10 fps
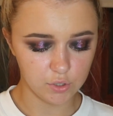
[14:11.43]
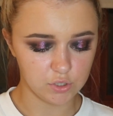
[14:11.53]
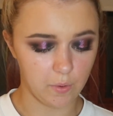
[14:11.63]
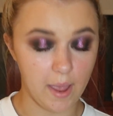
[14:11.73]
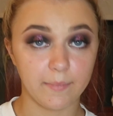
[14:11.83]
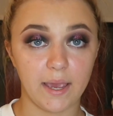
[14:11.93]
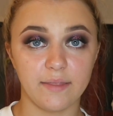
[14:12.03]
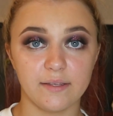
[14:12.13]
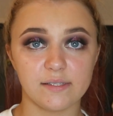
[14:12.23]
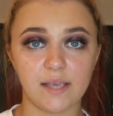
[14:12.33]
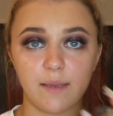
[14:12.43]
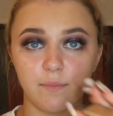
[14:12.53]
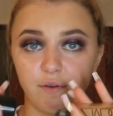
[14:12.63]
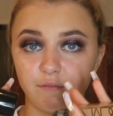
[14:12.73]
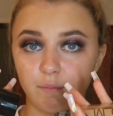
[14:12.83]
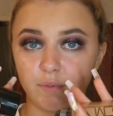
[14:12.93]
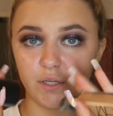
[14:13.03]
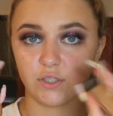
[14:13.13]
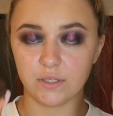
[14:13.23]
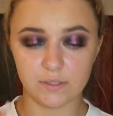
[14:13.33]
So I'm getting the same
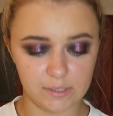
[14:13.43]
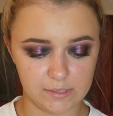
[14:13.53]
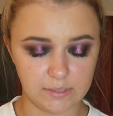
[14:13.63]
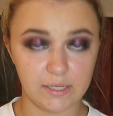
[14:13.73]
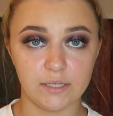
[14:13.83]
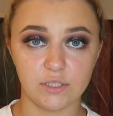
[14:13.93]
foundations as I did